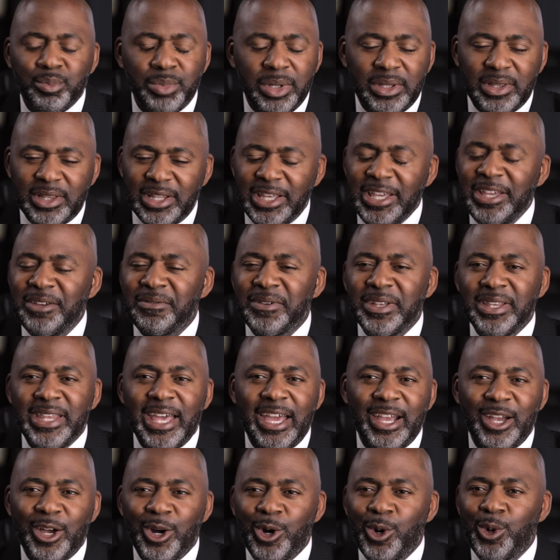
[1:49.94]
believe in
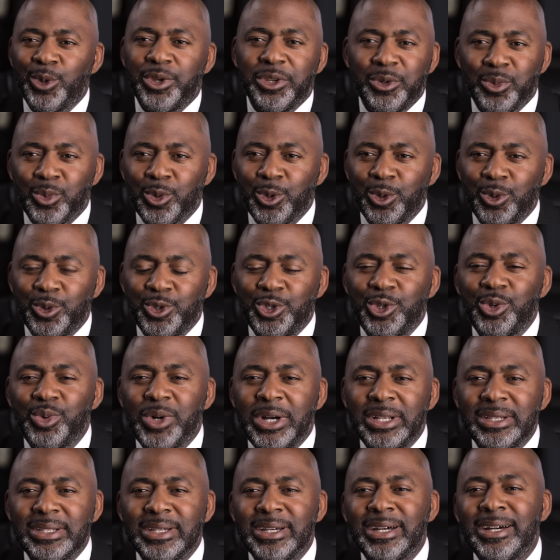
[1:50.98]
that golden rule, do
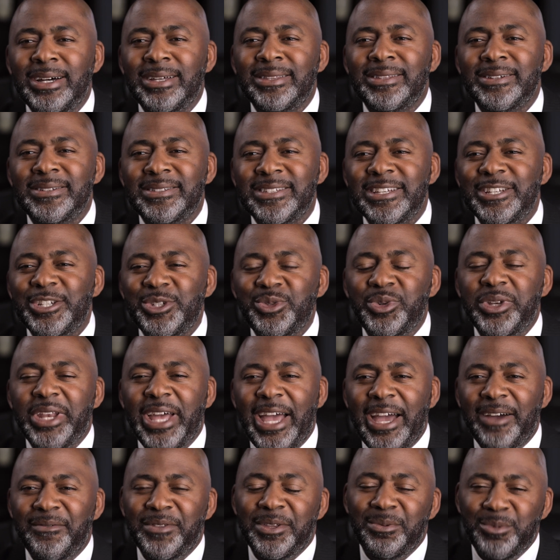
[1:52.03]
unto others as you would
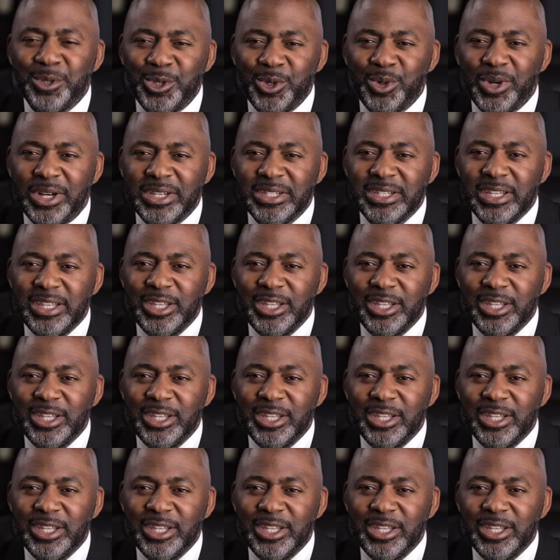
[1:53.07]
have them do unto